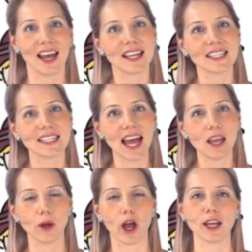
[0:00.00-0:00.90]
Today,
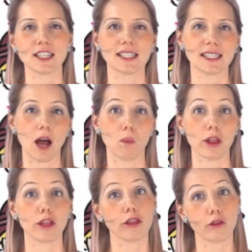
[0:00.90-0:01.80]
we're going to start with
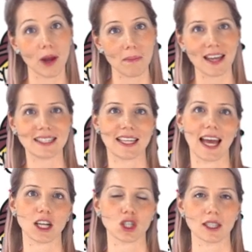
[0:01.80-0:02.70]
three basic
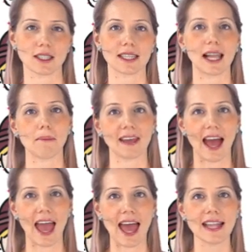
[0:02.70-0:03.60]
actions: clapping our
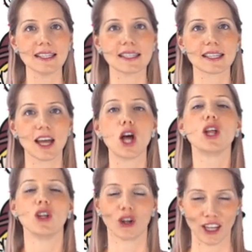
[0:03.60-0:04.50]
hands,
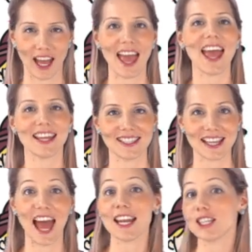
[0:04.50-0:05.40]
nodding our heads,
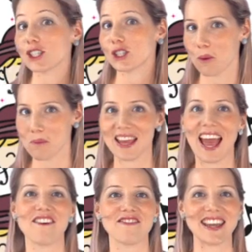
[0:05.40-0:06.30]
and stomping
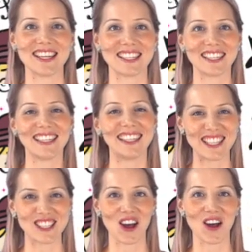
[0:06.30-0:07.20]
our feet.
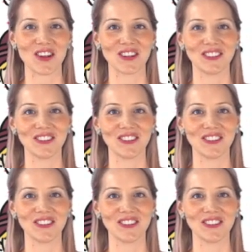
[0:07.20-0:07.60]
Let's go.